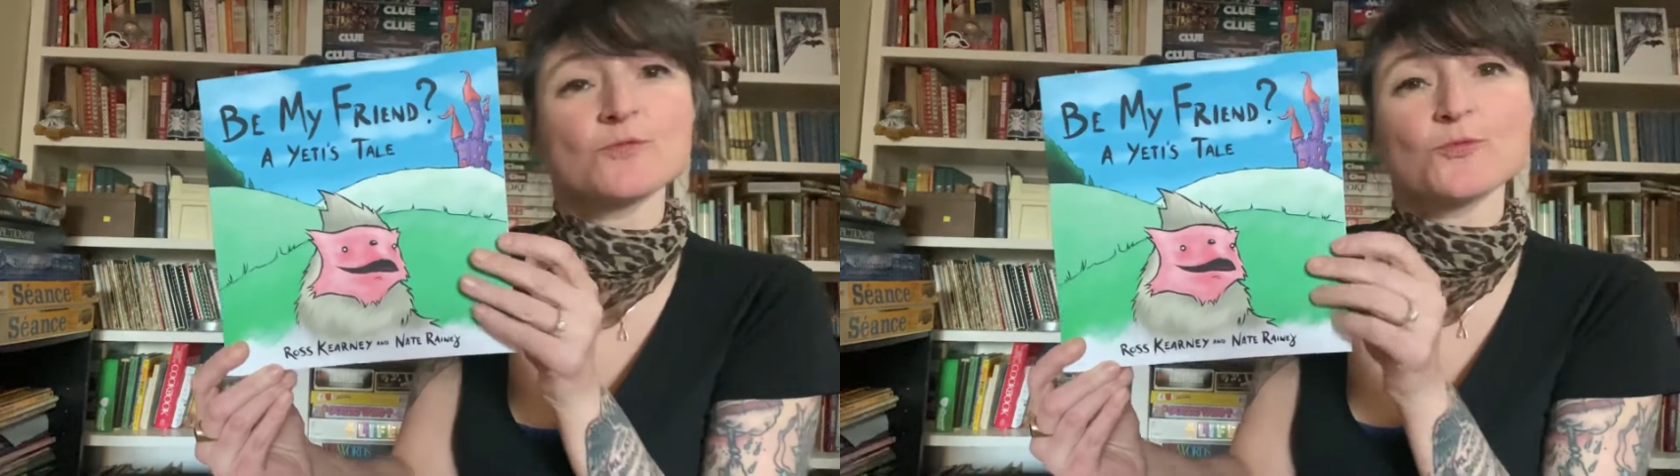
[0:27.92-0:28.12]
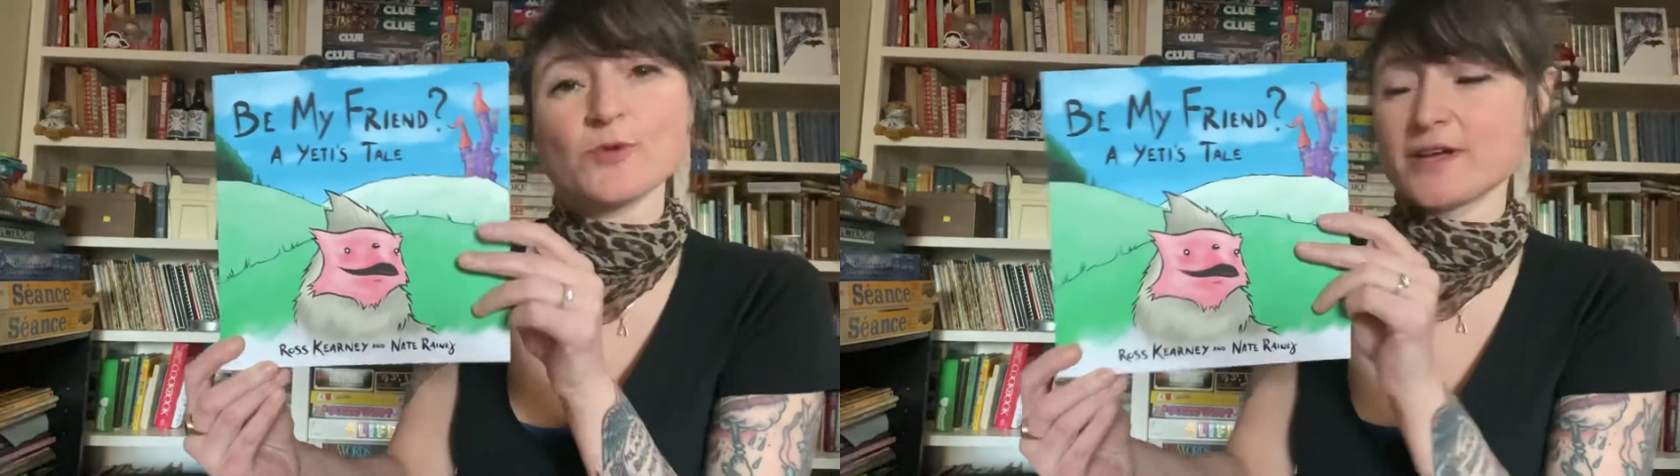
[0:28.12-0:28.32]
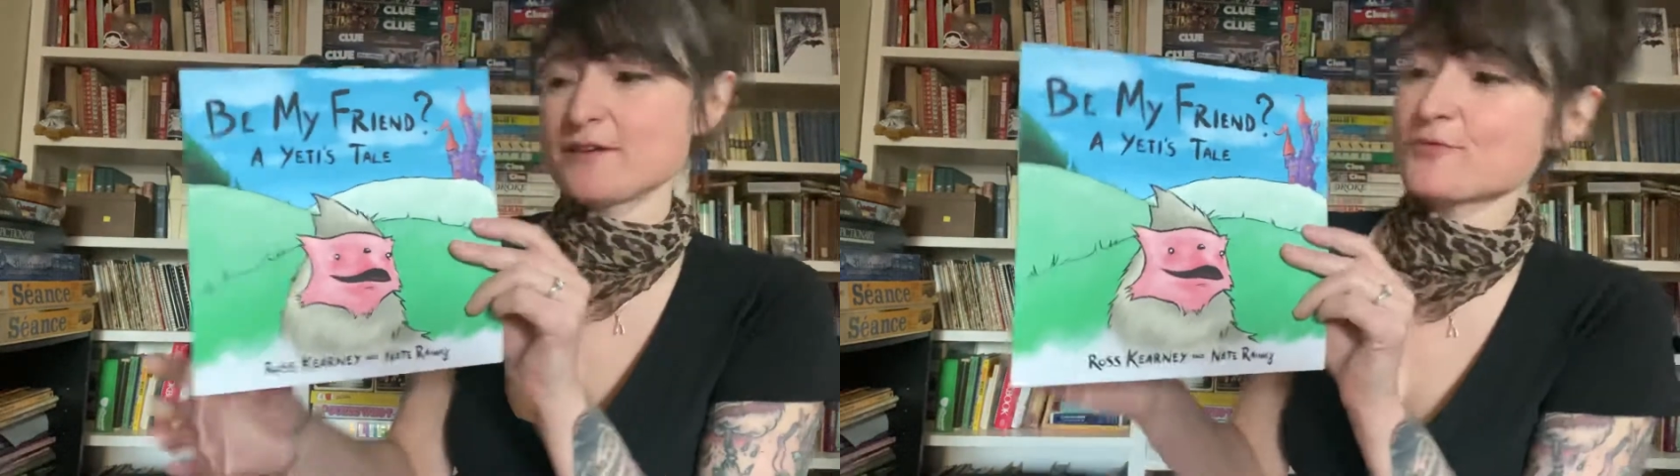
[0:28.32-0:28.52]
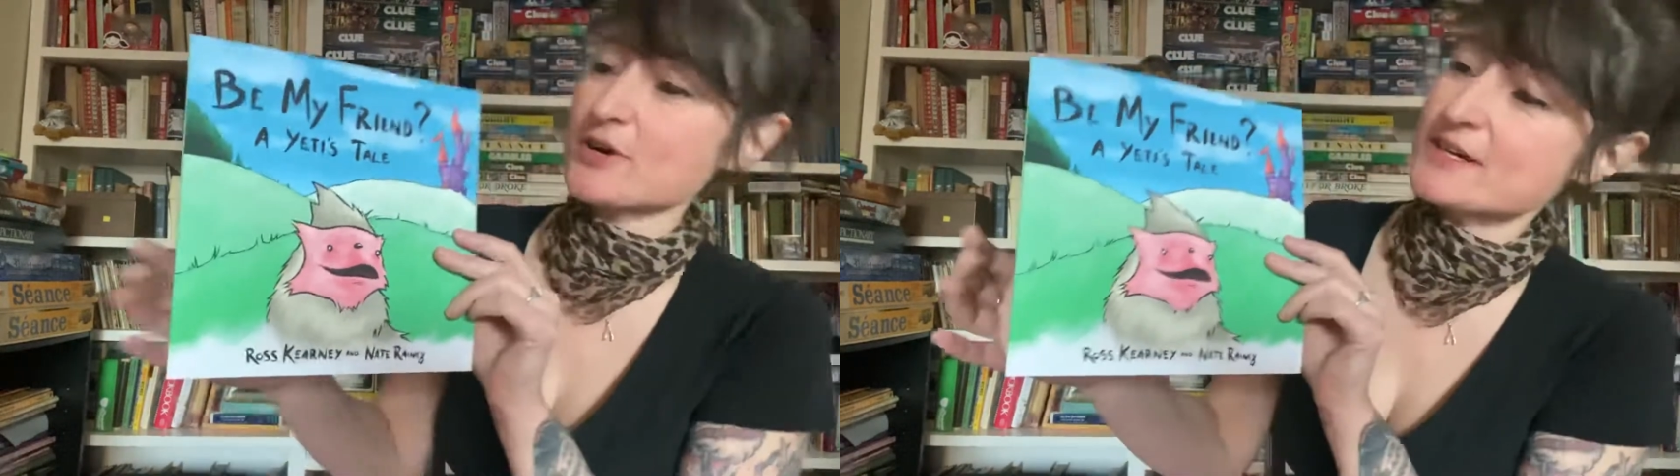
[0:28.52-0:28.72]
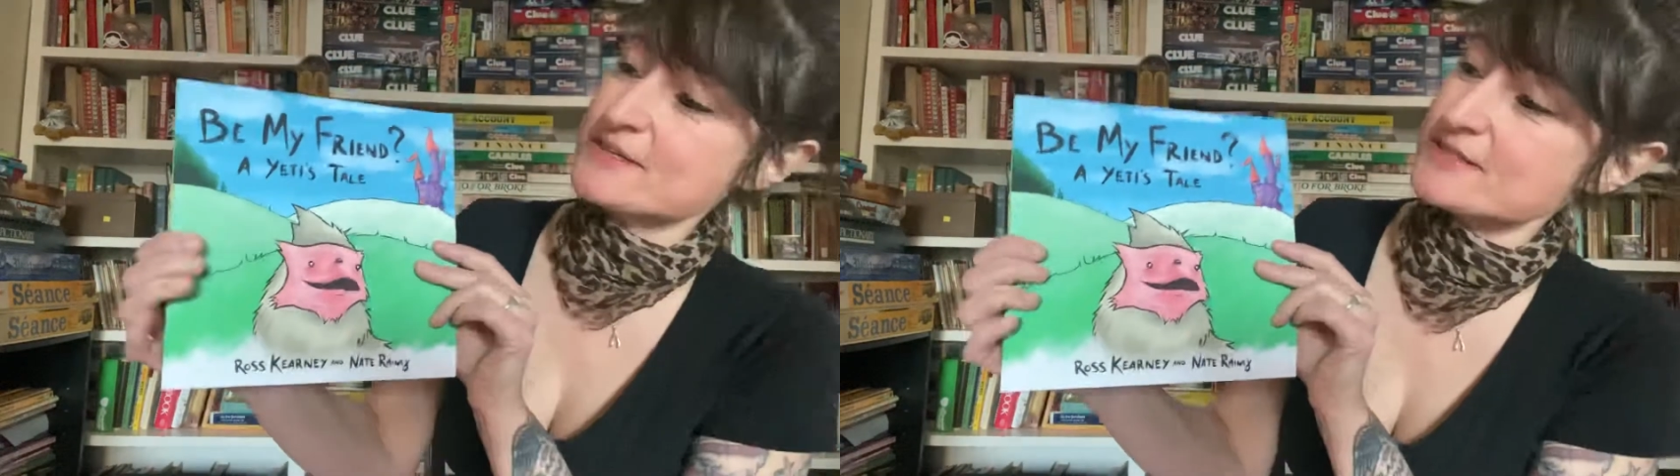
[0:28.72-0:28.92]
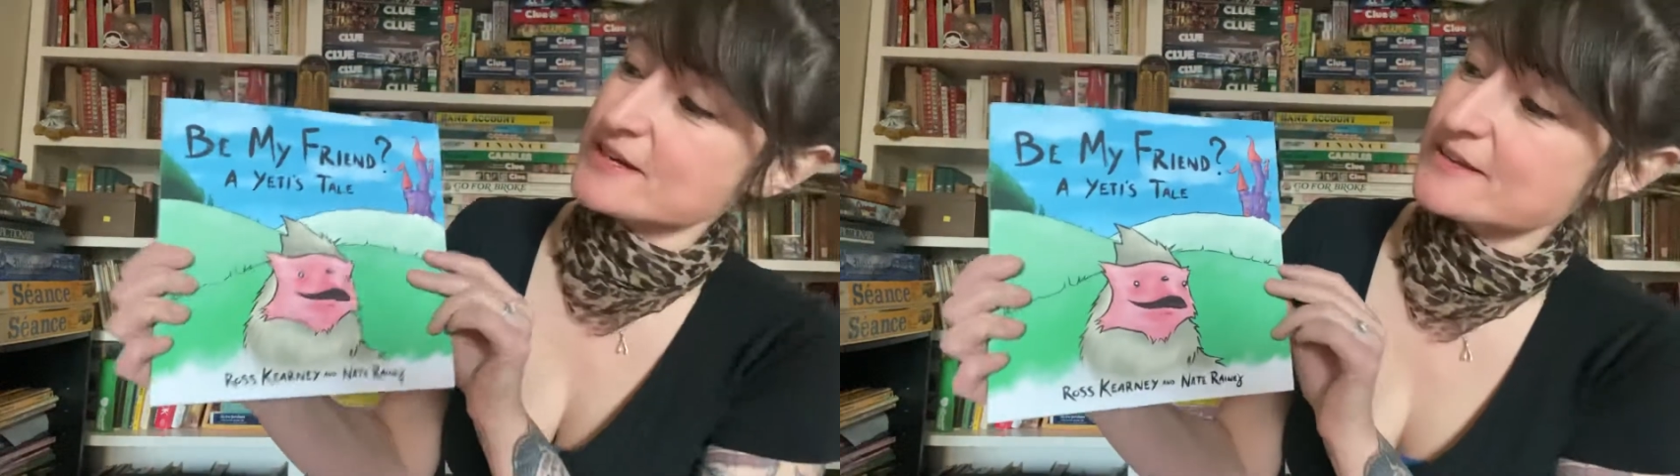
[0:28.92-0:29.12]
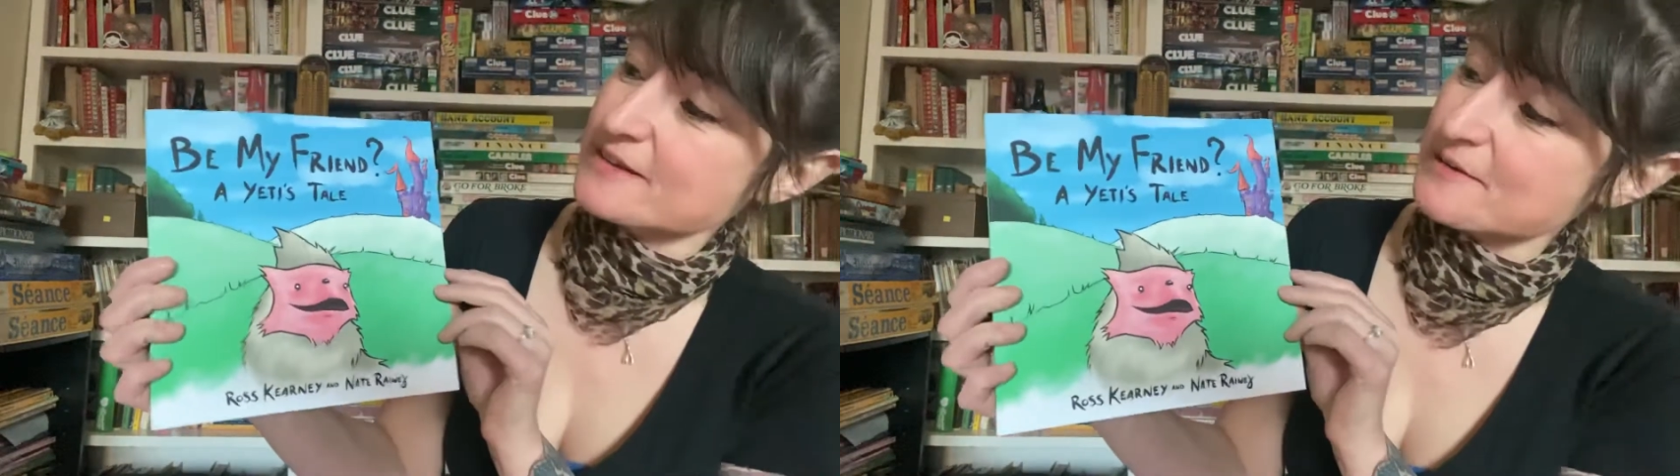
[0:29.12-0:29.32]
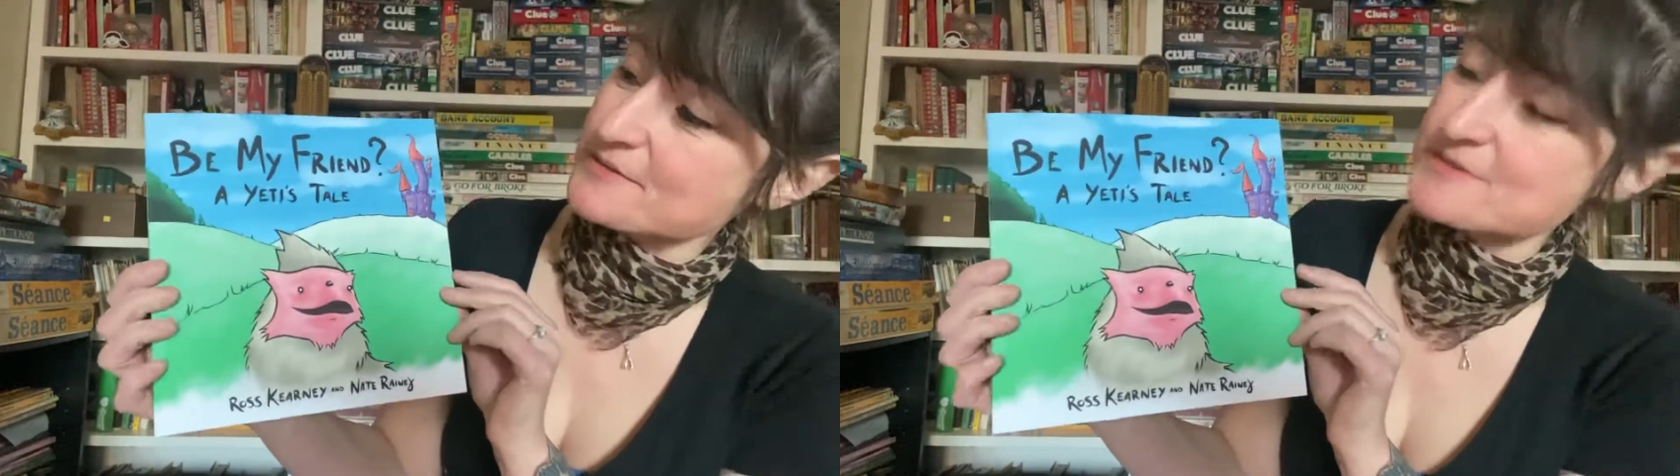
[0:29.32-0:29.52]
when Ross saw that
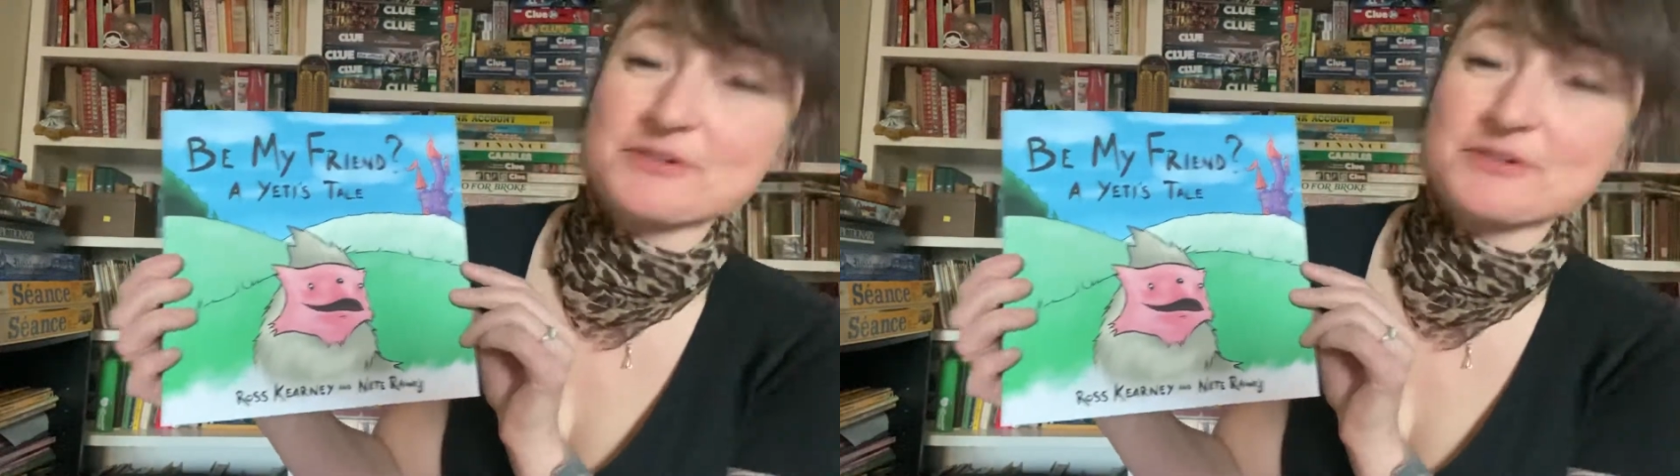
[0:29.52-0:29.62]
I was